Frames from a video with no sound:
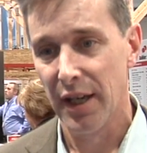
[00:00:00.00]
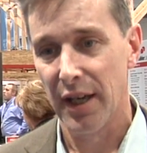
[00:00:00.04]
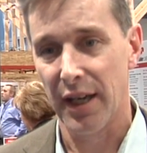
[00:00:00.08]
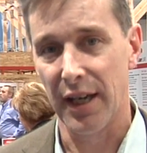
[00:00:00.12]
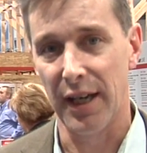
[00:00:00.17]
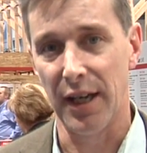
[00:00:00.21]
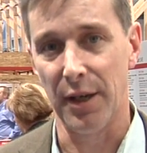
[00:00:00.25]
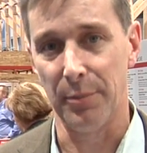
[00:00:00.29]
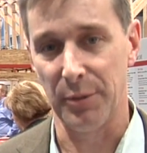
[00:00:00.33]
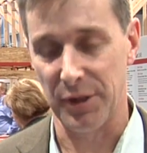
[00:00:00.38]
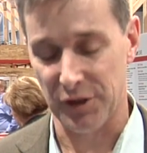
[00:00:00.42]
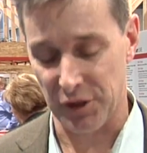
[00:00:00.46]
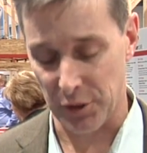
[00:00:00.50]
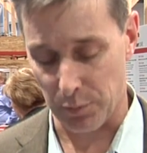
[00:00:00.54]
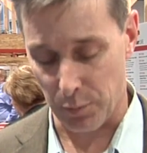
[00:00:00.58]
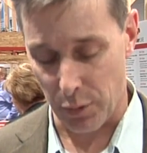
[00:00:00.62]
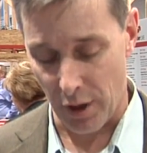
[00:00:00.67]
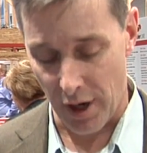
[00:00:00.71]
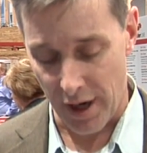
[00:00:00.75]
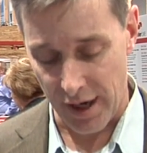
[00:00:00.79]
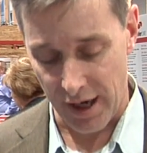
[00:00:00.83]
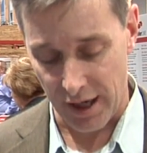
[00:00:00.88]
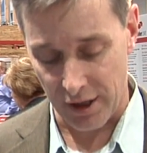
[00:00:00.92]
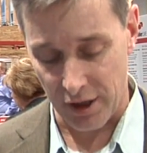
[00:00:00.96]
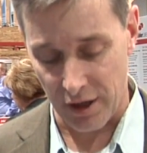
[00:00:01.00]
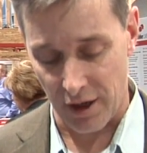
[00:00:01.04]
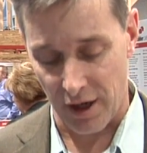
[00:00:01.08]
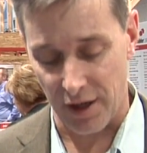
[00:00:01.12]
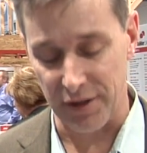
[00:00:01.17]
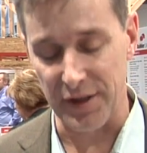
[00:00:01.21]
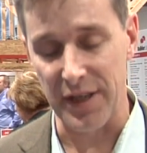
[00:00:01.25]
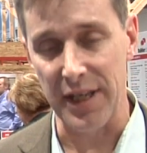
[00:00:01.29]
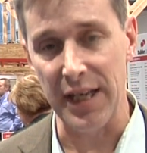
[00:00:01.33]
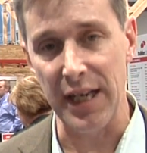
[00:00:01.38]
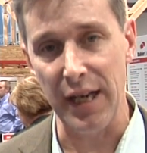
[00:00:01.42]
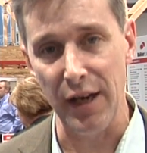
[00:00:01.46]
um, it's a product
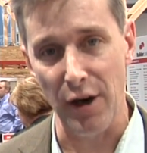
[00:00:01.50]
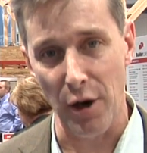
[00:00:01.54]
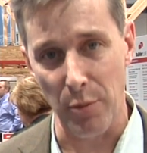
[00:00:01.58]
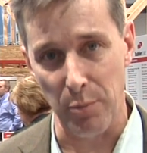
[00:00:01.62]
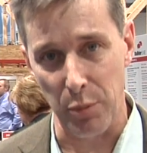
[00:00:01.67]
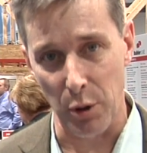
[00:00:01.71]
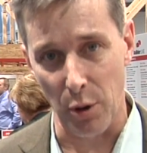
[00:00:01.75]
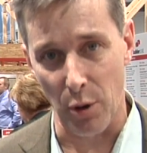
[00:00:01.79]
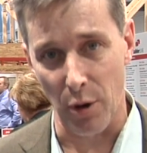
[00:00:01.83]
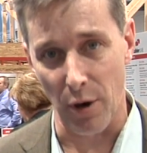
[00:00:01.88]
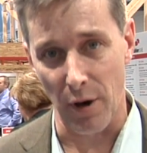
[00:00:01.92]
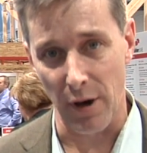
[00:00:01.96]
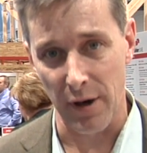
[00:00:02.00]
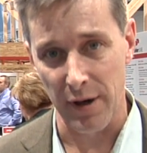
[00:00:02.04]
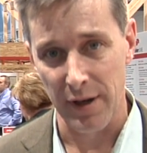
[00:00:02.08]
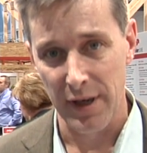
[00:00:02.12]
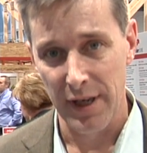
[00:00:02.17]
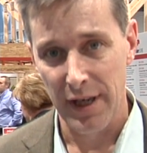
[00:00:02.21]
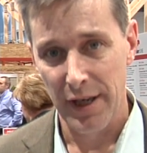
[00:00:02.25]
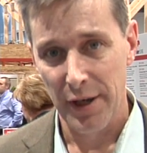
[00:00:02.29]
called Neopor